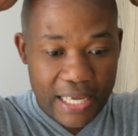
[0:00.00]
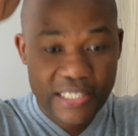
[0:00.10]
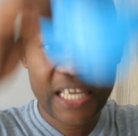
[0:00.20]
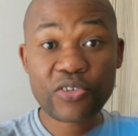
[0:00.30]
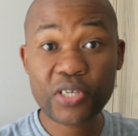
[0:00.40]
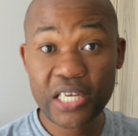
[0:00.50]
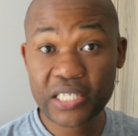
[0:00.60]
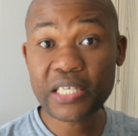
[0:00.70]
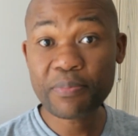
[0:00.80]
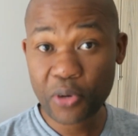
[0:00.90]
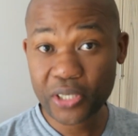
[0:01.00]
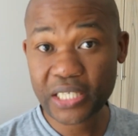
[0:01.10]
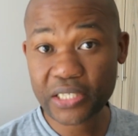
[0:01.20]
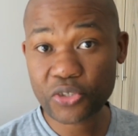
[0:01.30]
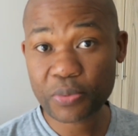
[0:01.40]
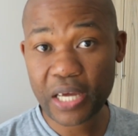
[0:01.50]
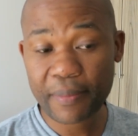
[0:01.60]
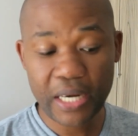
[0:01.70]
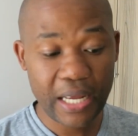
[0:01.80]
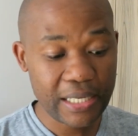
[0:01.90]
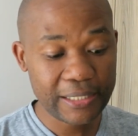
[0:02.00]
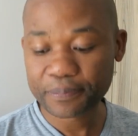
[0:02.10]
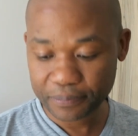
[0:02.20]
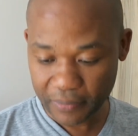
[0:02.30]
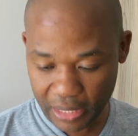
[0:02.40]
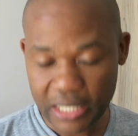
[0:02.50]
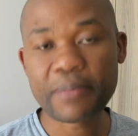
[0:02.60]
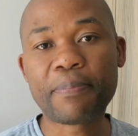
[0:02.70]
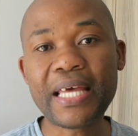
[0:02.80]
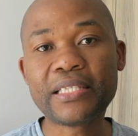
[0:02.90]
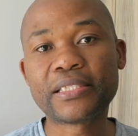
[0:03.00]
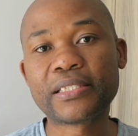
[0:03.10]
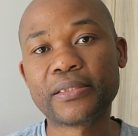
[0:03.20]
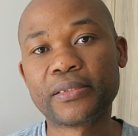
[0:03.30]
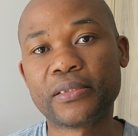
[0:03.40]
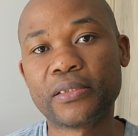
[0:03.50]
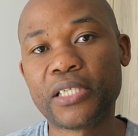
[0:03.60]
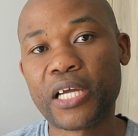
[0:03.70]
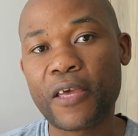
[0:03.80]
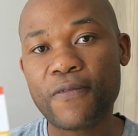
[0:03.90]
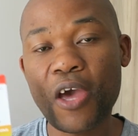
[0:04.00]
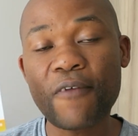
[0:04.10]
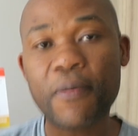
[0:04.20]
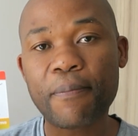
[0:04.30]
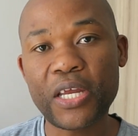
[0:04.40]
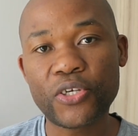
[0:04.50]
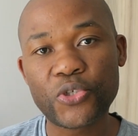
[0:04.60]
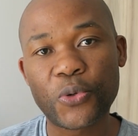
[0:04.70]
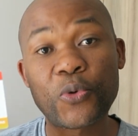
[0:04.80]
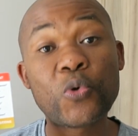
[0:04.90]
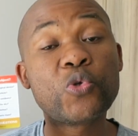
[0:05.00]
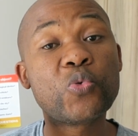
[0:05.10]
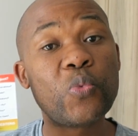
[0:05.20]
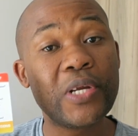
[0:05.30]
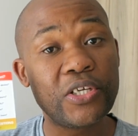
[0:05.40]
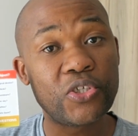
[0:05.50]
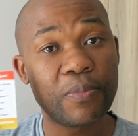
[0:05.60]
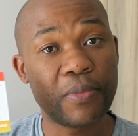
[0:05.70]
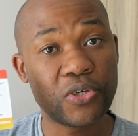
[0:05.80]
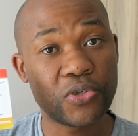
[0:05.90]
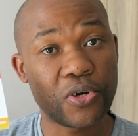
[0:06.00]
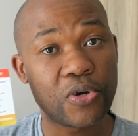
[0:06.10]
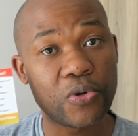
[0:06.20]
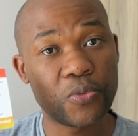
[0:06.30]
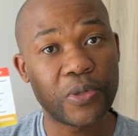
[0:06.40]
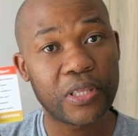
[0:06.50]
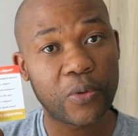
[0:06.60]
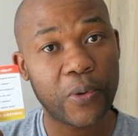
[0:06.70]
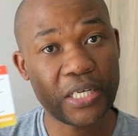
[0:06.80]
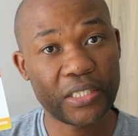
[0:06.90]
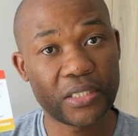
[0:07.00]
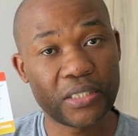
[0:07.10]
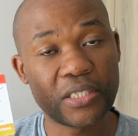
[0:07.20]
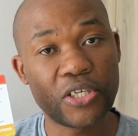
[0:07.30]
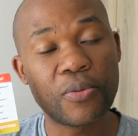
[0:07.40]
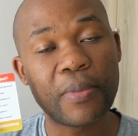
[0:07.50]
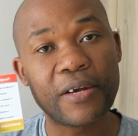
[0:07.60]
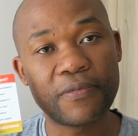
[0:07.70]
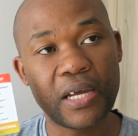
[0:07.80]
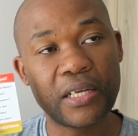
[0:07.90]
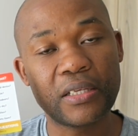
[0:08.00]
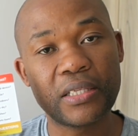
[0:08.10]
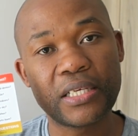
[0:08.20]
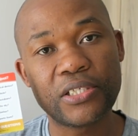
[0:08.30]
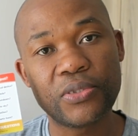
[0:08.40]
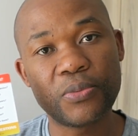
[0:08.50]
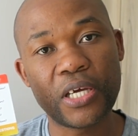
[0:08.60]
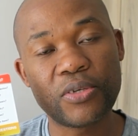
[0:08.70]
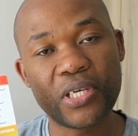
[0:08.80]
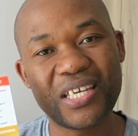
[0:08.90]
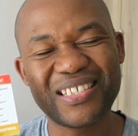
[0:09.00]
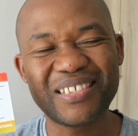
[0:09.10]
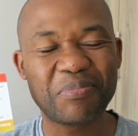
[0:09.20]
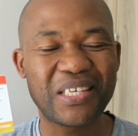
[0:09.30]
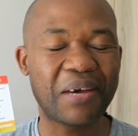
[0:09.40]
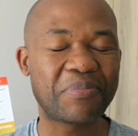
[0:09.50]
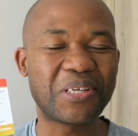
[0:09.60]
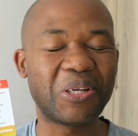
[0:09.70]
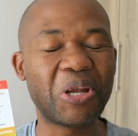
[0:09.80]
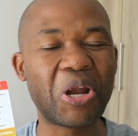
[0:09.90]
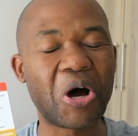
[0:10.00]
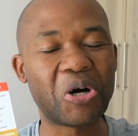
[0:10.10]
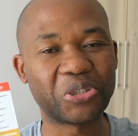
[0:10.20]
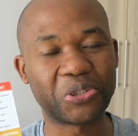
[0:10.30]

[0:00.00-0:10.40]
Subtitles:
Is education important to become an analyst? It depends. If you have a mentor who's willing to mentor you with the questions, you might find out that education becomes a long